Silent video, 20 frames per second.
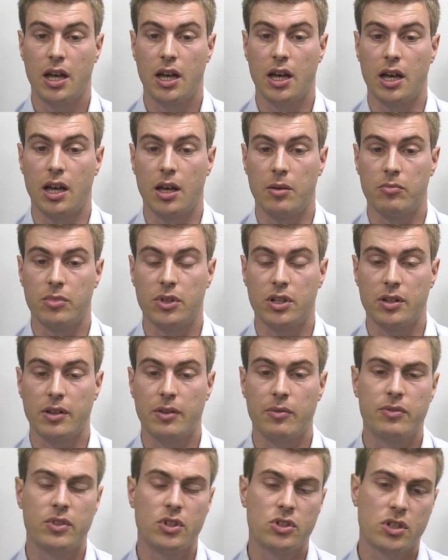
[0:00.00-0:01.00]
But
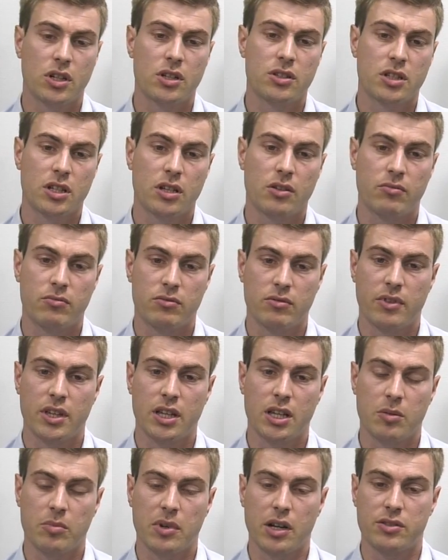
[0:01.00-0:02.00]
if you start to
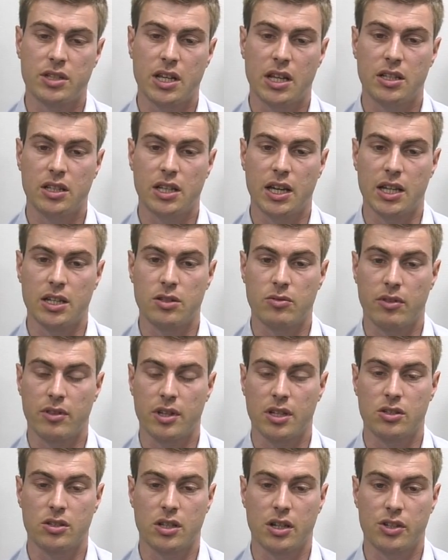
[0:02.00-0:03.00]
think about N gauge with
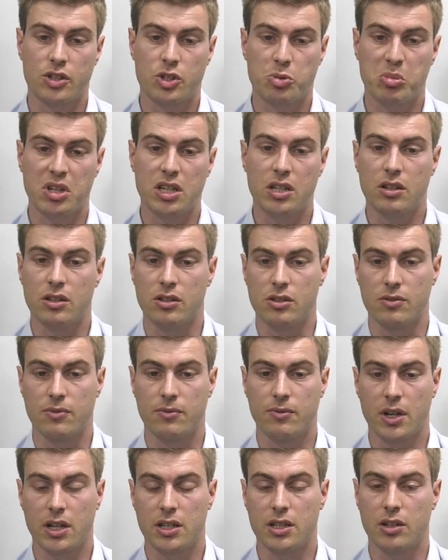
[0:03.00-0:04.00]
things like speakers and
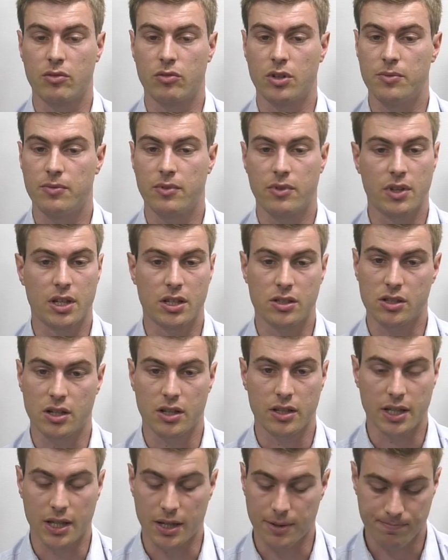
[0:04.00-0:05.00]
finding room for things
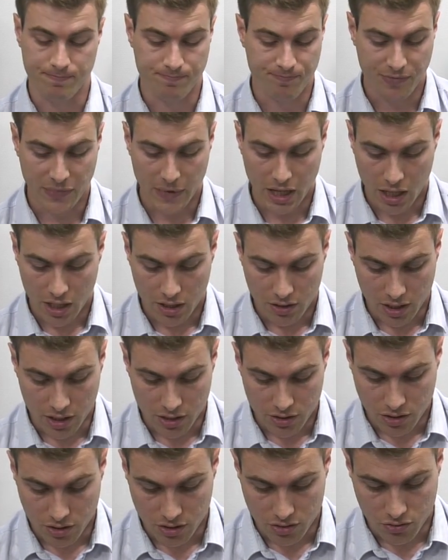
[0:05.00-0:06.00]
like that,
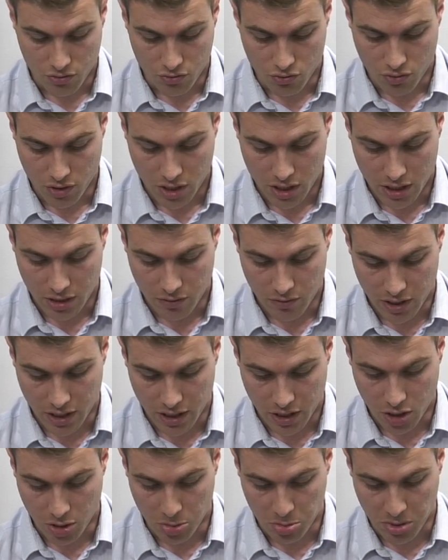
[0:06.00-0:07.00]
it's just really, really
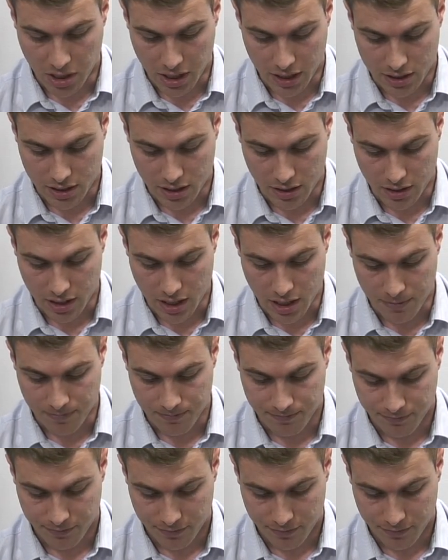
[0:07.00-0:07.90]
compact in there.